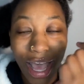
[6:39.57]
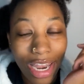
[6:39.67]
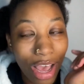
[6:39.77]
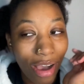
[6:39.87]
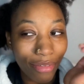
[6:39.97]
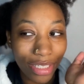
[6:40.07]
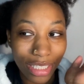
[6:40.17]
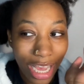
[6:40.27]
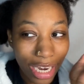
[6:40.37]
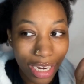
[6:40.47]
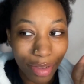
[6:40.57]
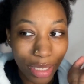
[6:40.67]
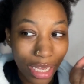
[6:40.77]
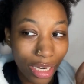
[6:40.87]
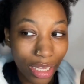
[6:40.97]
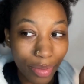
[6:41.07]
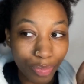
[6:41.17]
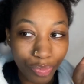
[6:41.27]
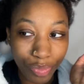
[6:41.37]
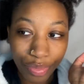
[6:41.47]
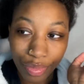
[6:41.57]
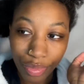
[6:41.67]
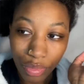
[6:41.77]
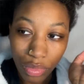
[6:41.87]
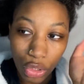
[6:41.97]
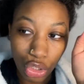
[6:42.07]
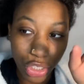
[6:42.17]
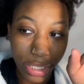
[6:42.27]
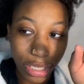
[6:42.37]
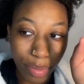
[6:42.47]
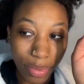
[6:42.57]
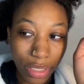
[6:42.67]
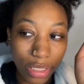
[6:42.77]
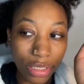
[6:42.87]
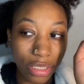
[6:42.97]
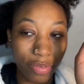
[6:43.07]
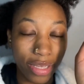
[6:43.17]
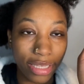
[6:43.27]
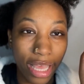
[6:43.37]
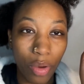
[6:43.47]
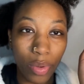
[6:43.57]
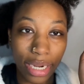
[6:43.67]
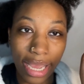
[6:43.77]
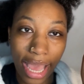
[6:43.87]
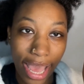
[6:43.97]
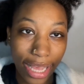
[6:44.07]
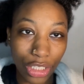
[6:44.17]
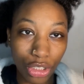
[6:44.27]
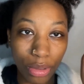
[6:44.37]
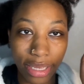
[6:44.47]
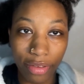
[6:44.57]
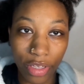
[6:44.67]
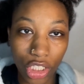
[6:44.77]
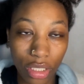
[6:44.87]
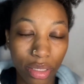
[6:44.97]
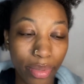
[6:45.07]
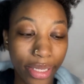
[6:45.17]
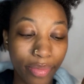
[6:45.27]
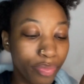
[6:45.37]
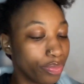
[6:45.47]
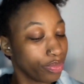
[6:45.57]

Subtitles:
Now obviously I ended up getting it trend up and stuff like that when I had to, like, eventually, but